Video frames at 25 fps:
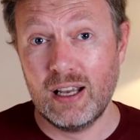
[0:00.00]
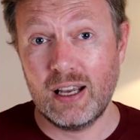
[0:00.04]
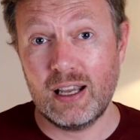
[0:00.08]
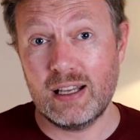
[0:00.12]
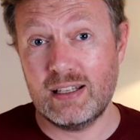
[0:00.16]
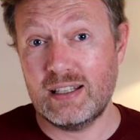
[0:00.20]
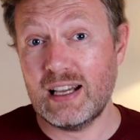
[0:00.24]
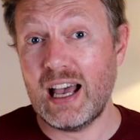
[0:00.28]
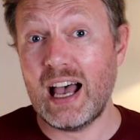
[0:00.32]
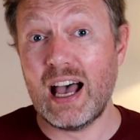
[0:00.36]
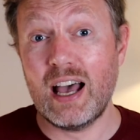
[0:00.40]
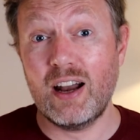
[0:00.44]

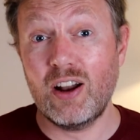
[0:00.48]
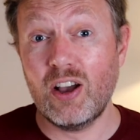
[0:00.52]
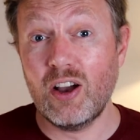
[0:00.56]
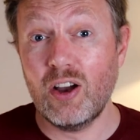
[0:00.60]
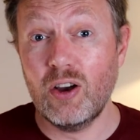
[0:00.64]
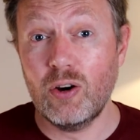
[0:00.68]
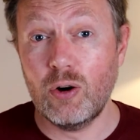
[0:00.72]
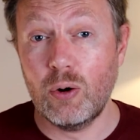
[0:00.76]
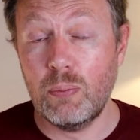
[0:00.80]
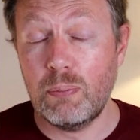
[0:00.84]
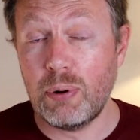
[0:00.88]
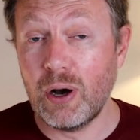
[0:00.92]

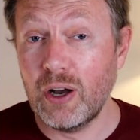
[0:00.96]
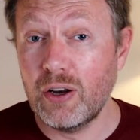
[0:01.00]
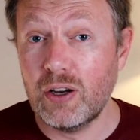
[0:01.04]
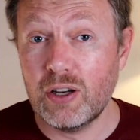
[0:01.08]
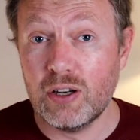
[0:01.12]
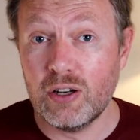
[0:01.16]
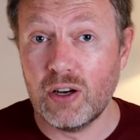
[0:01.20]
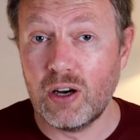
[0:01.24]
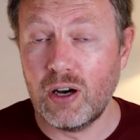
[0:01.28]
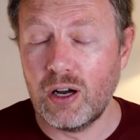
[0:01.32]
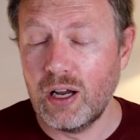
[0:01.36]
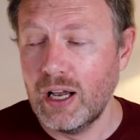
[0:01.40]
Cardano or
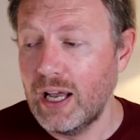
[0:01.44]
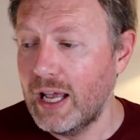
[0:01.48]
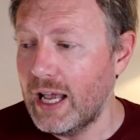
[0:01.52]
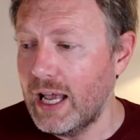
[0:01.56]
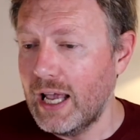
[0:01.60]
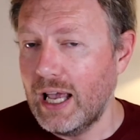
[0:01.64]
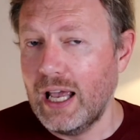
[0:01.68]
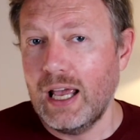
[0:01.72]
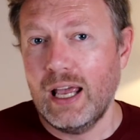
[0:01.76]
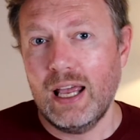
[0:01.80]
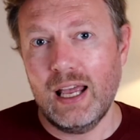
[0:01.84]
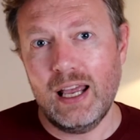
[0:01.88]
Polkadot.
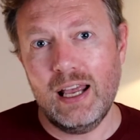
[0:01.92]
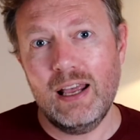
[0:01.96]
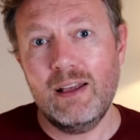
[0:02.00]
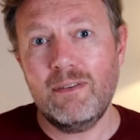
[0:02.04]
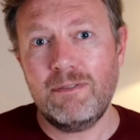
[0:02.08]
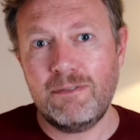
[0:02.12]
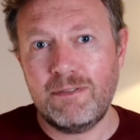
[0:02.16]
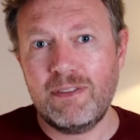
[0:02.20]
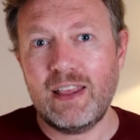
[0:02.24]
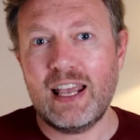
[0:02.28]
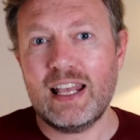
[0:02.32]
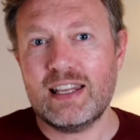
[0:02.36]

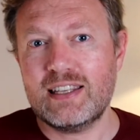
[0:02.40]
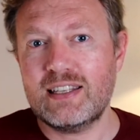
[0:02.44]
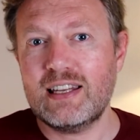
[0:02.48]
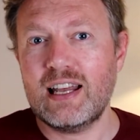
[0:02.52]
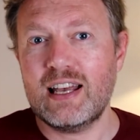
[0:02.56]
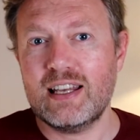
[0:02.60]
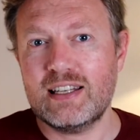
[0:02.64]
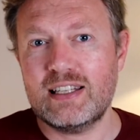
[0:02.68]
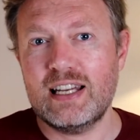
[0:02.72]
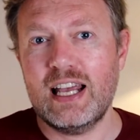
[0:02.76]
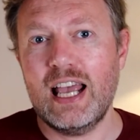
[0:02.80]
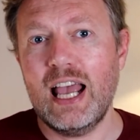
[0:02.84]
If that
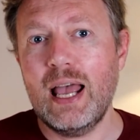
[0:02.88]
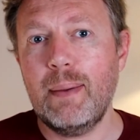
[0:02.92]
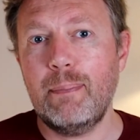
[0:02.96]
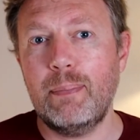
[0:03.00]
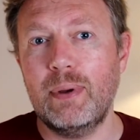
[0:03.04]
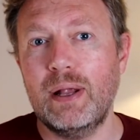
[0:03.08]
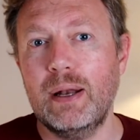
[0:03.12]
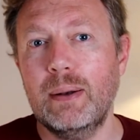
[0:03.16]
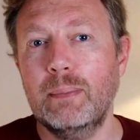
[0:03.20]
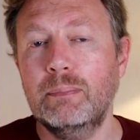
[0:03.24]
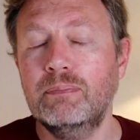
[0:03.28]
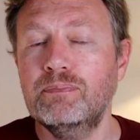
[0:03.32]
starts to
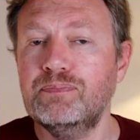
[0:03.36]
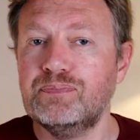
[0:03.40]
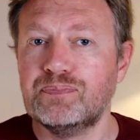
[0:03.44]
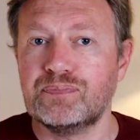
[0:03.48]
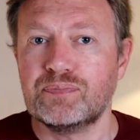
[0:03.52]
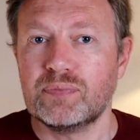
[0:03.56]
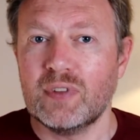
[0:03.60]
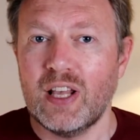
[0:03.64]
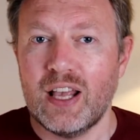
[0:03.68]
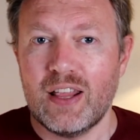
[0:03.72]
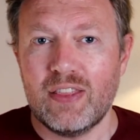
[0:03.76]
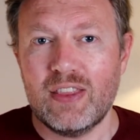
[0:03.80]
happen,
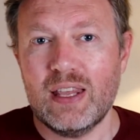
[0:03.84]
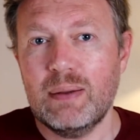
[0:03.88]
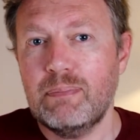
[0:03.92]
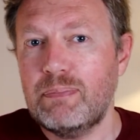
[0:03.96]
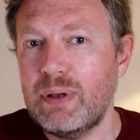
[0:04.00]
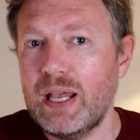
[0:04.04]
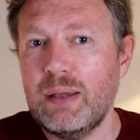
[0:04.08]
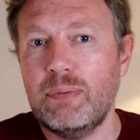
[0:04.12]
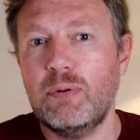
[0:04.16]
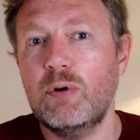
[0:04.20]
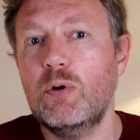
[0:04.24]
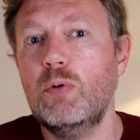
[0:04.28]
then
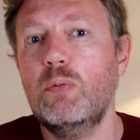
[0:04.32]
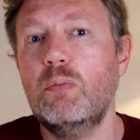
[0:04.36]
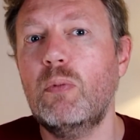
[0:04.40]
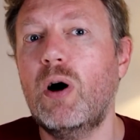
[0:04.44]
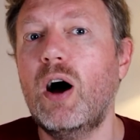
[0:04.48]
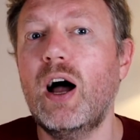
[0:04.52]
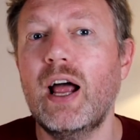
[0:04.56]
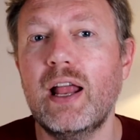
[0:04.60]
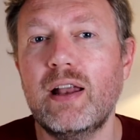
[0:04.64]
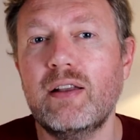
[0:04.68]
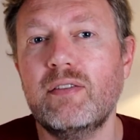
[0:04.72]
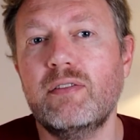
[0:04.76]
people
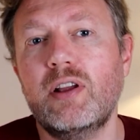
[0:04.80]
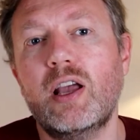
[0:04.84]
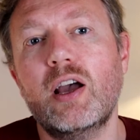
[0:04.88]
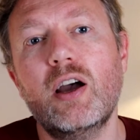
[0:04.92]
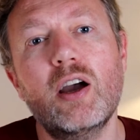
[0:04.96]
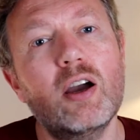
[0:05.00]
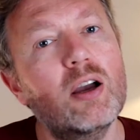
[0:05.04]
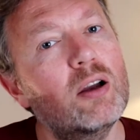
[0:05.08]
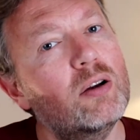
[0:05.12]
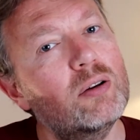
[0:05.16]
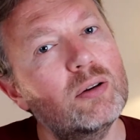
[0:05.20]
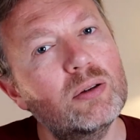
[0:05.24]
might
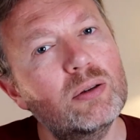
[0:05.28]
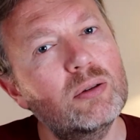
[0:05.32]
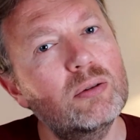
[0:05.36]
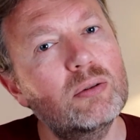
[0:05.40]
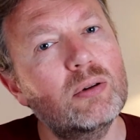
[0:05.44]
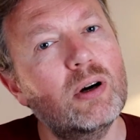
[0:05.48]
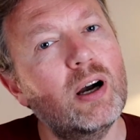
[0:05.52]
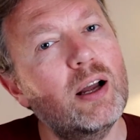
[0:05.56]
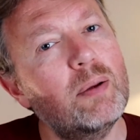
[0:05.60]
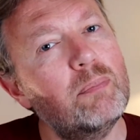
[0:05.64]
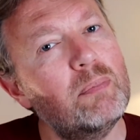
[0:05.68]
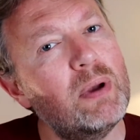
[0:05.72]
go,
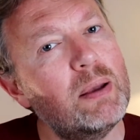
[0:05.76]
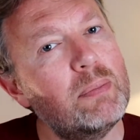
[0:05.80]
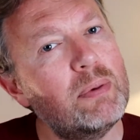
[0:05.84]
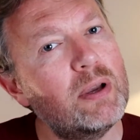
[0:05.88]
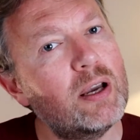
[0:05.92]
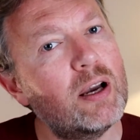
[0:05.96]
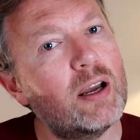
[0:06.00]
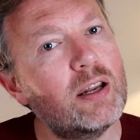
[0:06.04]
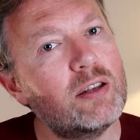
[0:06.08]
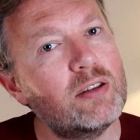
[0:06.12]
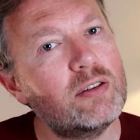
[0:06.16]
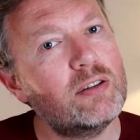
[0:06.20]
oh,
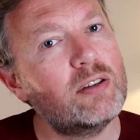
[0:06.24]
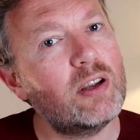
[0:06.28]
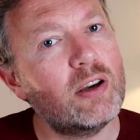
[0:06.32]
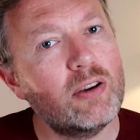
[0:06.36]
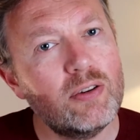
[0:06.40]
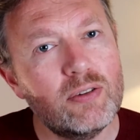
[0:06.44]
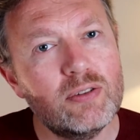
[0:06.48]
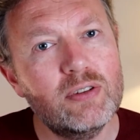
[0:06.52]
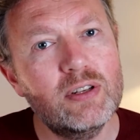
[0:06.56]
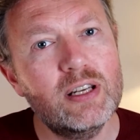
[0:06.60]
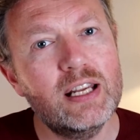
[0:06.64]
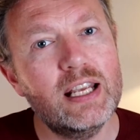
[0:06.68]
maybe I
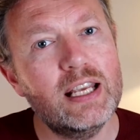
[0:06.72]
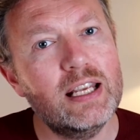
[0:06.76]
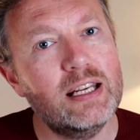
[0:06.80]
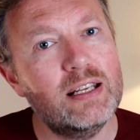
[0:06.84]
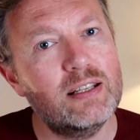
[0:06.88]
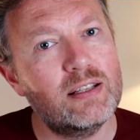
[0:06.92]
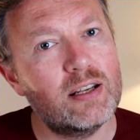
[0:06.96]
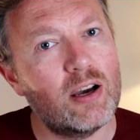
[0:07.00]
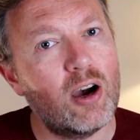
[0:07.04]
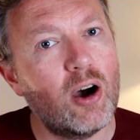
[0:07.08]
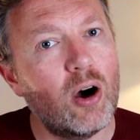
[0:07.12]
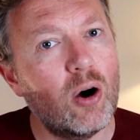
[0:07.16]
don't
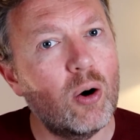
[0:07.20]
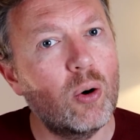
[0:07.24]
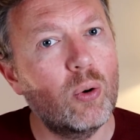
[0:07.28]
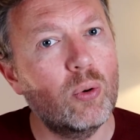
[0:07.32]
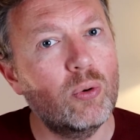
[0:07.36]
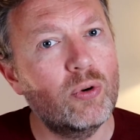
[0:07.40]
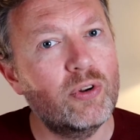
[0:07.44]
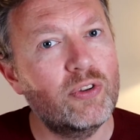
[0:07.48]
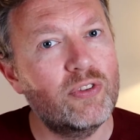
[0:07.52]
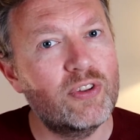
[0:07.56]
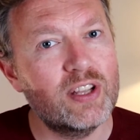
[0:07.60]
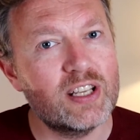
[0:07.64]
need to
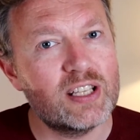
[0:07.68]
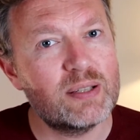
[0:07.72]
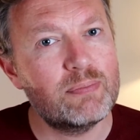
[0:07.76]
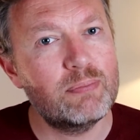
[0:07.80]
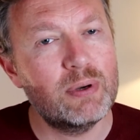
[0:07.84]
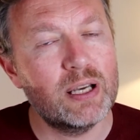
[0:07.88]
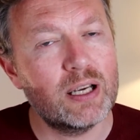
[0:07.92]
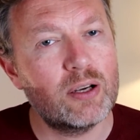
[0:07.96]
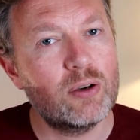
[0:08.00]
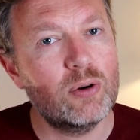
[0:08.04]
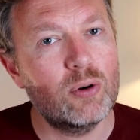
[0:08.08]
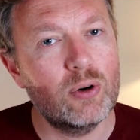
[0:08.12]
hold this
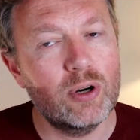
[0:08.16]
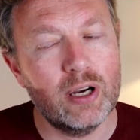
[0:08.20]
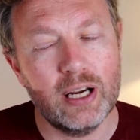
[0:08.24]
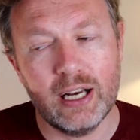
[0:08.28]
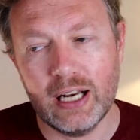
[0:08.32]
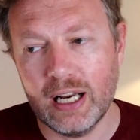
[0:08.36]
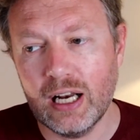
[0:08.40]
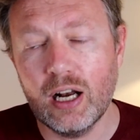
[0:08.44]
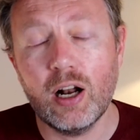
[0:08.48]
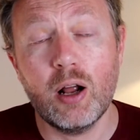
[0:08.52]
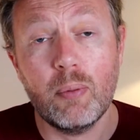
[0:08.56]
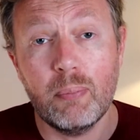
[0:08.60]

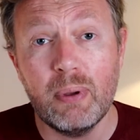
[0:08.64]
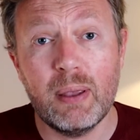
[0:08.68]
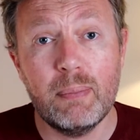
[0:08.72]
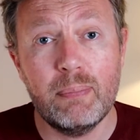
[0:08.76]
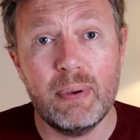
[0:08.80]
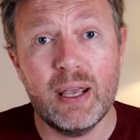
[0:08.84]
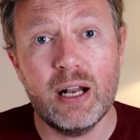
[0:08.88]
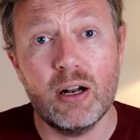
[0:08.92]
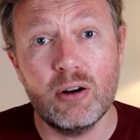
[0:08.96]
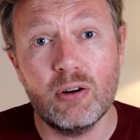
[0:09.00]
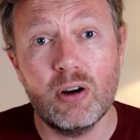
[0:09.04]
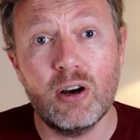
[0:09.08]
Bitcoin and I'll be
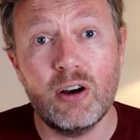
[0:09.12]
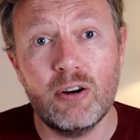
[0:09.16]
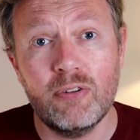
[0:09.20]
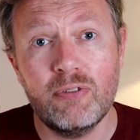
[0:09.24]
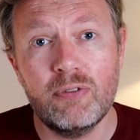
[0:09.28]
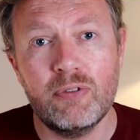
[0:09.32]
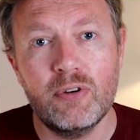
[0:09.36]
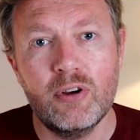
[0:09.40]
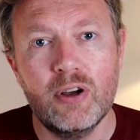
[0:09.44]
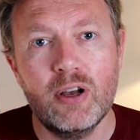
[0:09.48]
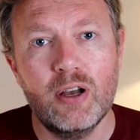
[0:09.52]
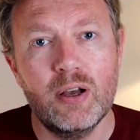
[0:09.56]
better
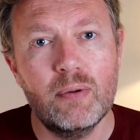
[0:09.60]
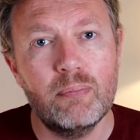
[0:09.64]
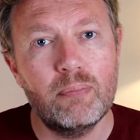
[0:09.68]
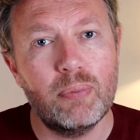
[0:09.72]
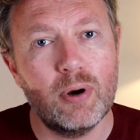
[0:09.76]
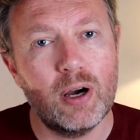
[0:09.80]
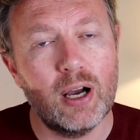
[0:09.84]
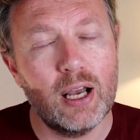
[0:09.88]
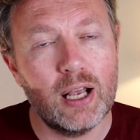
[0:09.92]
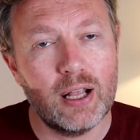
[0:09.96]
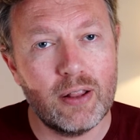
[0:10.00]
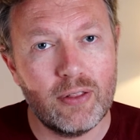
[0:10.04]
off
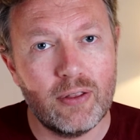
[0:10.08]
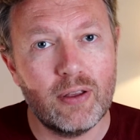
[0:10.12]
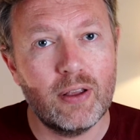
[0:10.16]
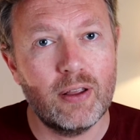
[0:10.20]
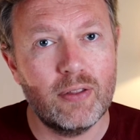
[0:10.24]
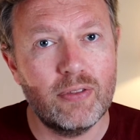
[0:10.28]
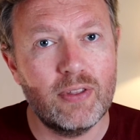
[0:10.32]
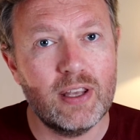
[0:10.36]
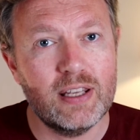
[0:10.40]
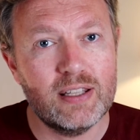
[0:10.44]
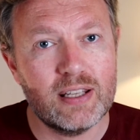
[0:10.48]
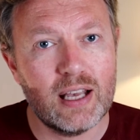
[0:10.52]
buying
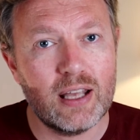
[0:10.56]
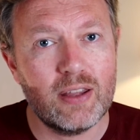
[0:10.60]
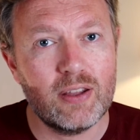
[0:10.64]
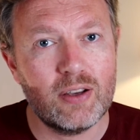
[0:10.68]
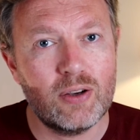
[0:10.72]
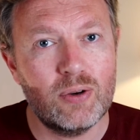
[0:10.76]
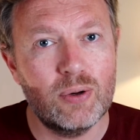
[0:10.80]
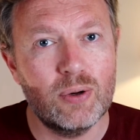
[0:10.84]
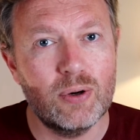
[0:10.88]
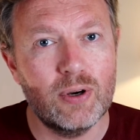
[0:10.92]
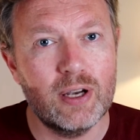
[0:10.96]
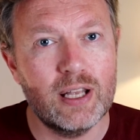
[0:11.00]
these other
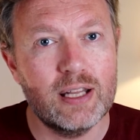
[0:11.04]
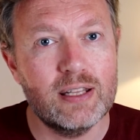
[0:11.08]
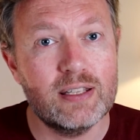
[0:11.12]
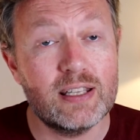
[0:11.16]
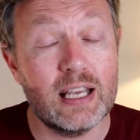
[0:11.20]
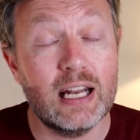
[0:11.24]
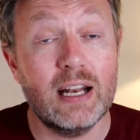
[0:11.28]
coins.